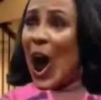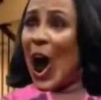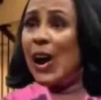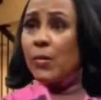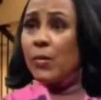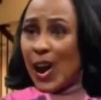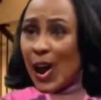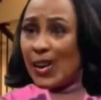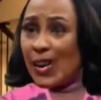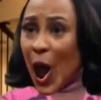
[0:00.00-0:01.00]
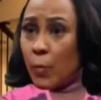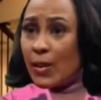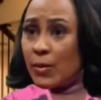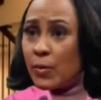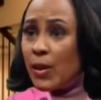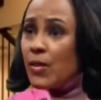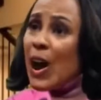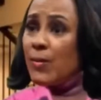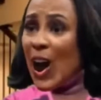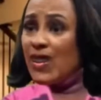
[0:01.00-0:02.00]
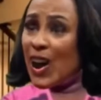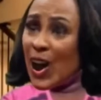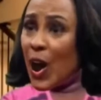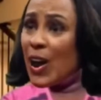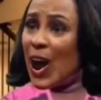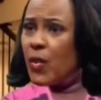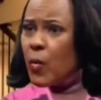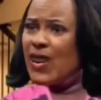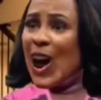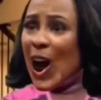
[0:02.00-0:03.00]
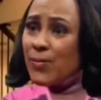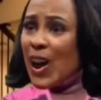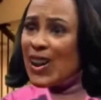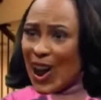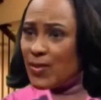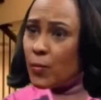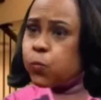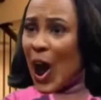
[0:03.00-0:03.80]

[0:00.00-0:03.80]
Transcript: Hey, is we done yet, homies? Because me and my gigolo got to go on a lavish vacation right now.